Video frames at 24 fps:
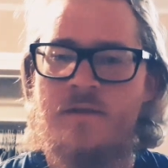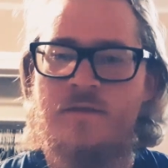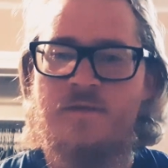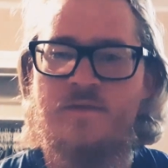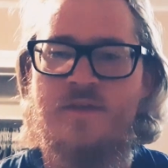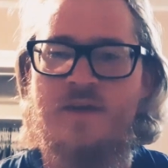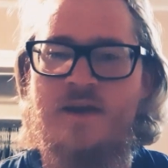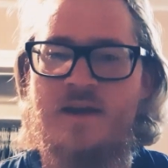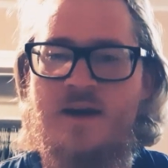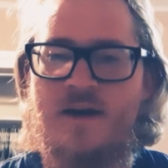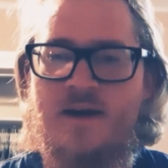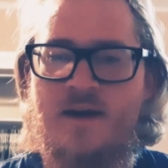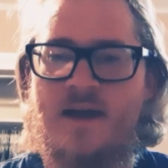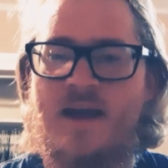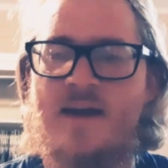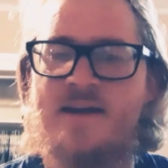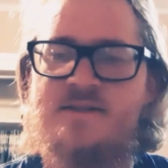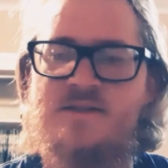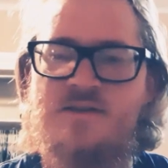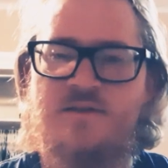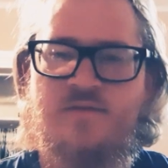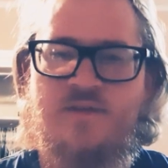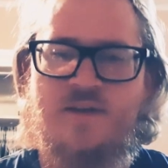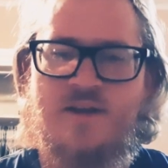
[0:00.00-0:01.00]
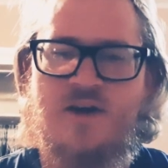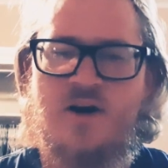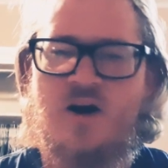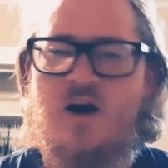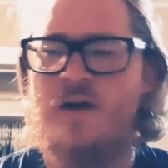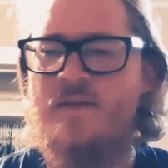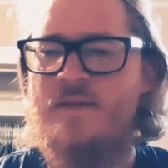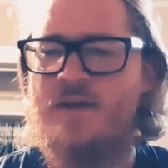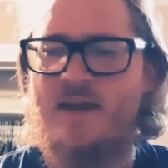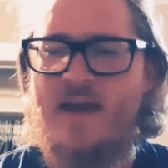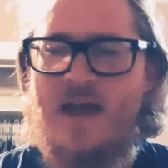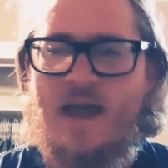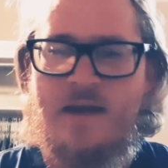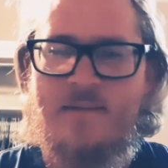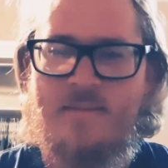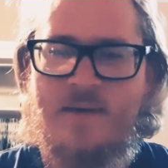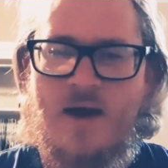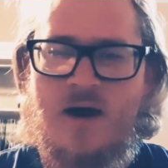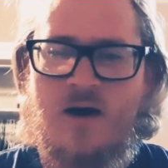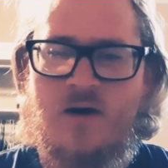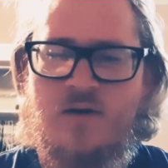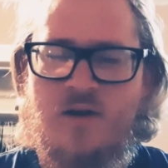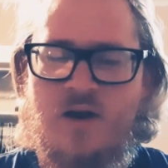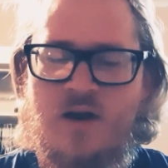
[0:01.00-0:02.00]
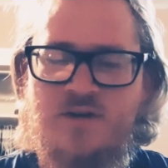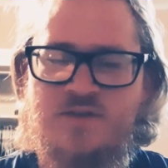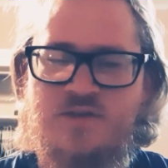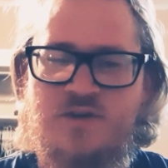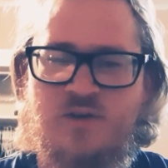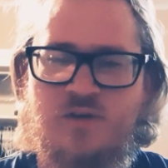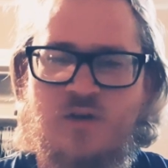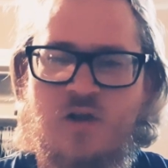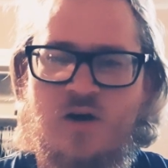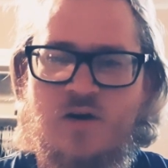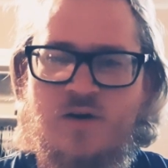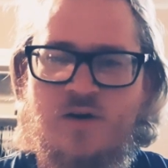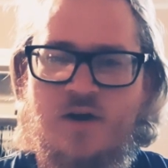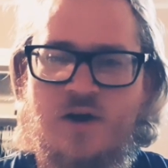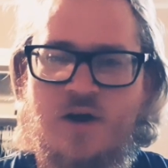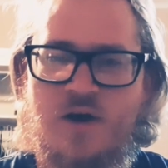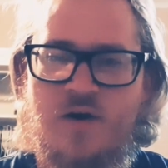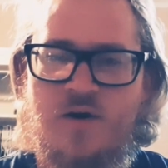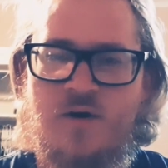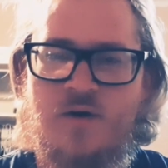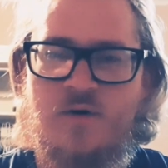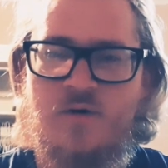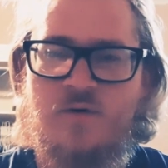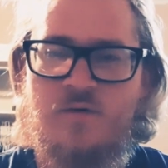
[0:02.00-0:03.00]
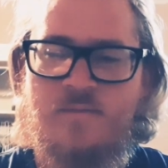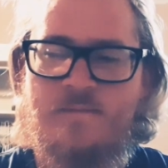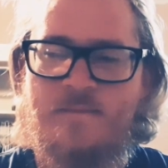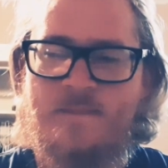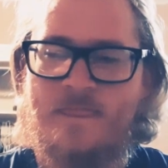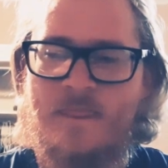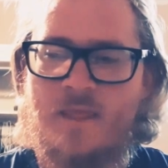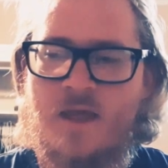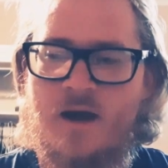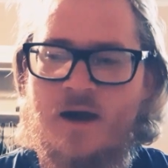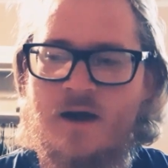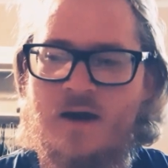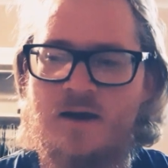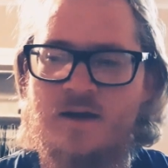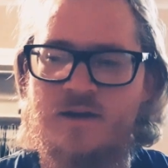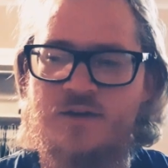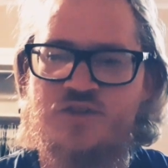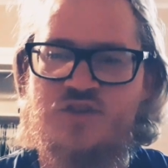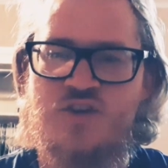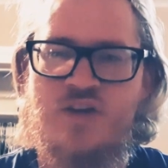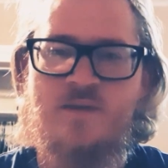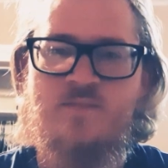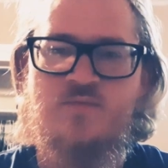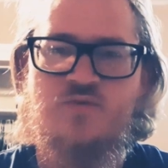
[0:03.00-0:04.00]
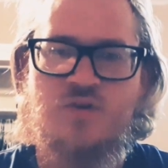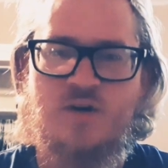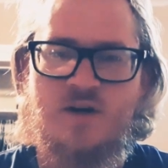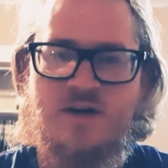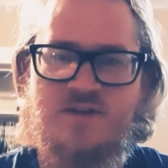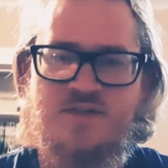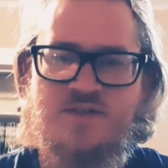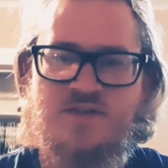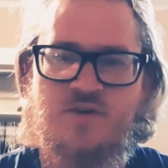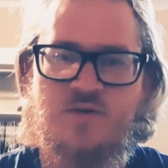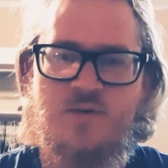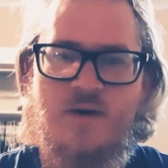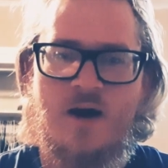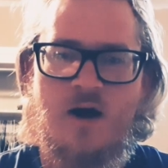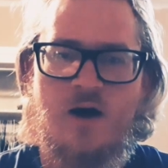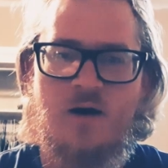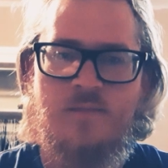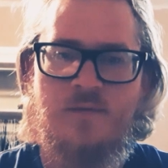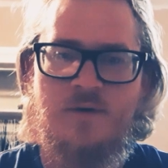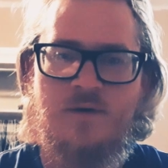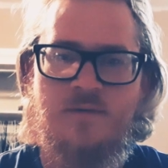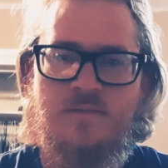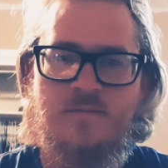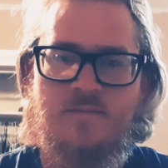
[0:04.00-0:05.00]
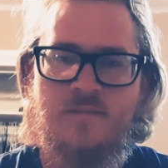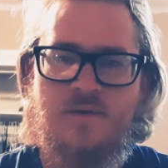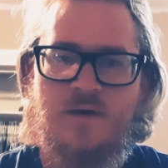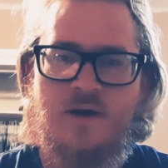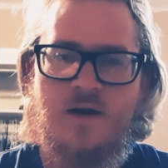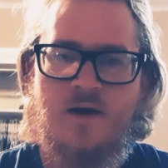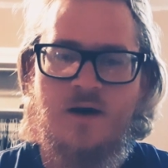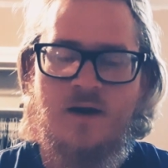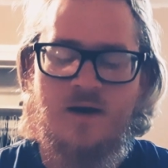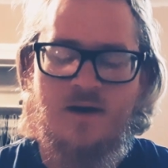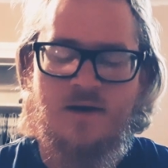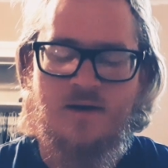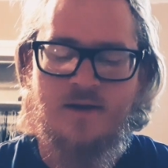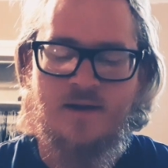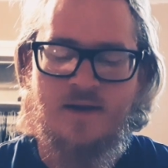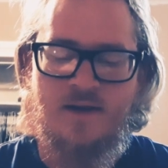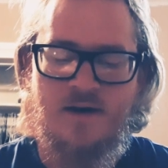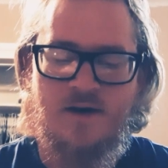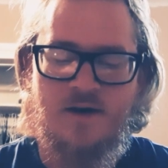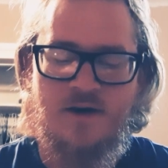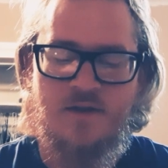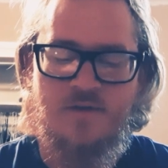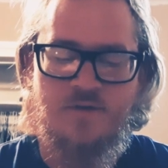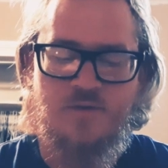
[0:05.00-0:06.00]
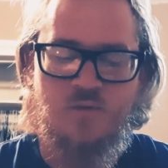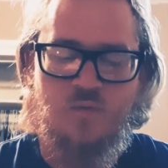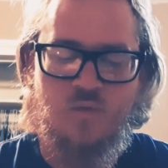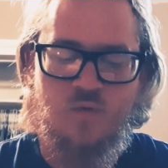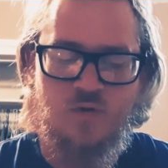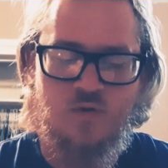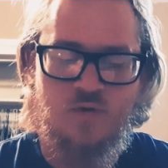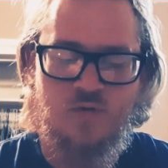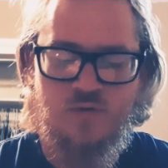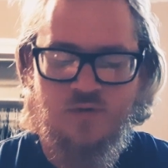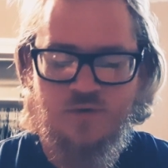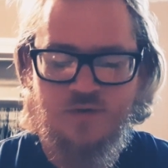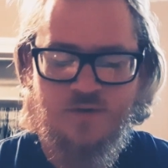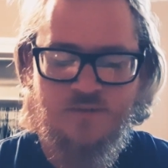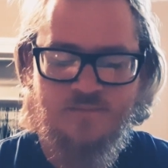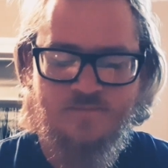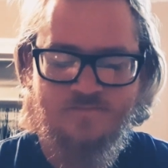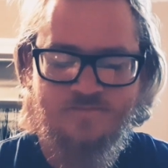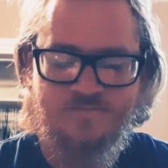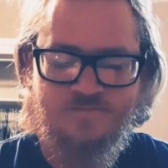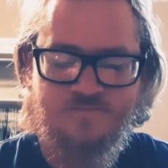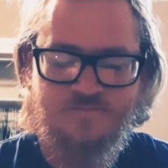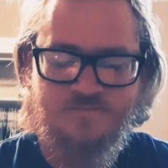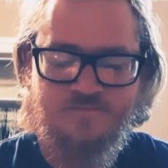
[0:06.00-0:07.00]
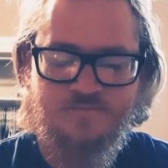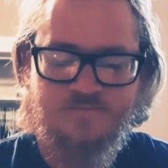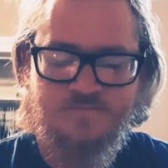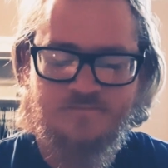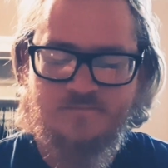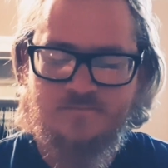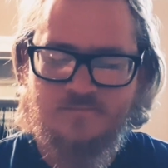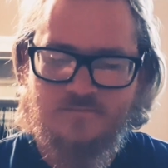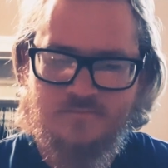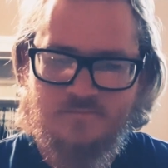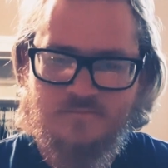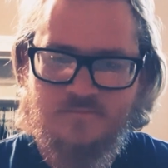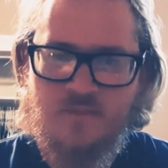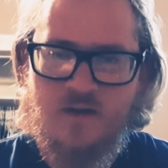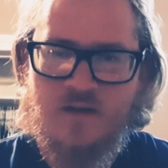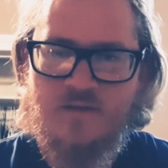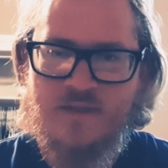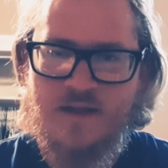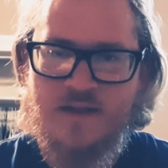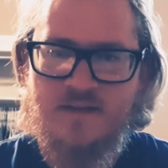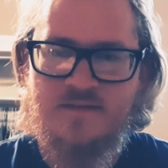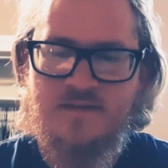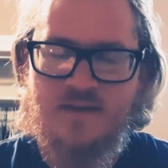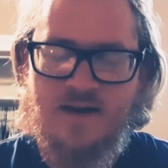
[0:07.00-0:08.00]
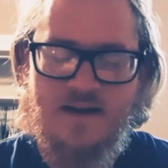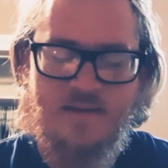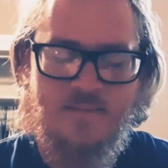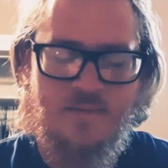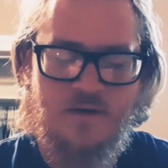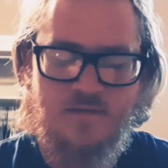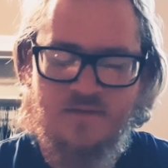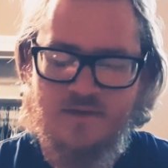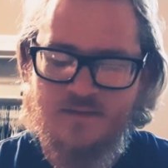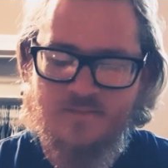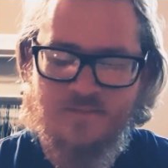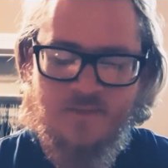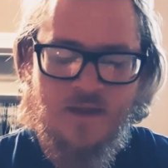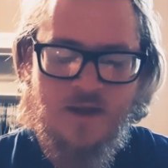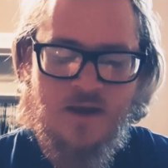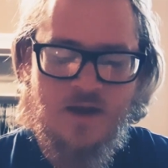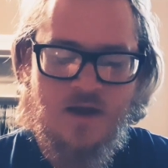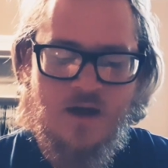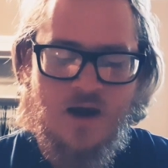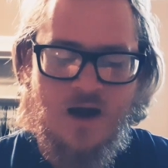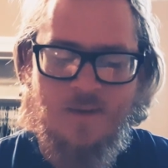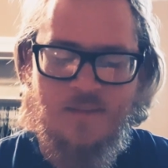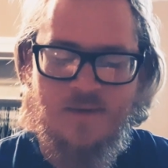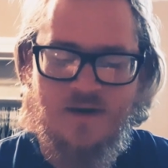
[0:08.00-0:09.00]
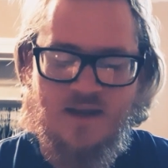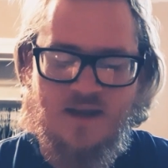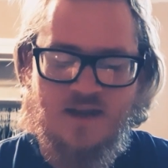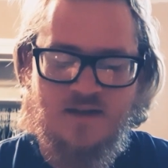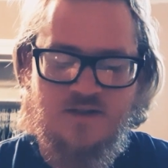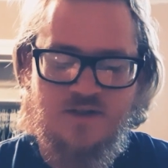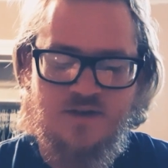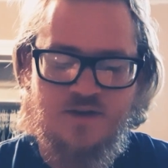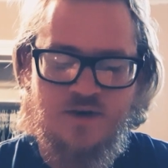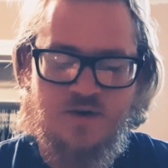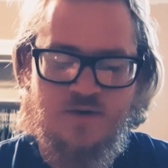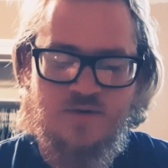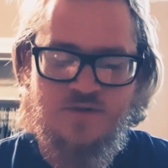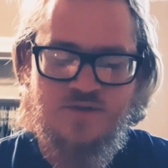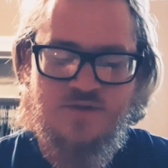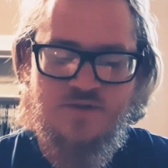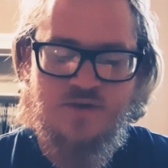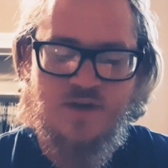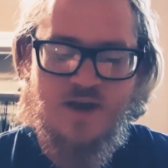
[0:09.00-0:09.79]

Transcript: the Kings of Leon that came out not too long ago. Cheap Trick's new album, In Another World. That's the name of it. I'm going to get to those.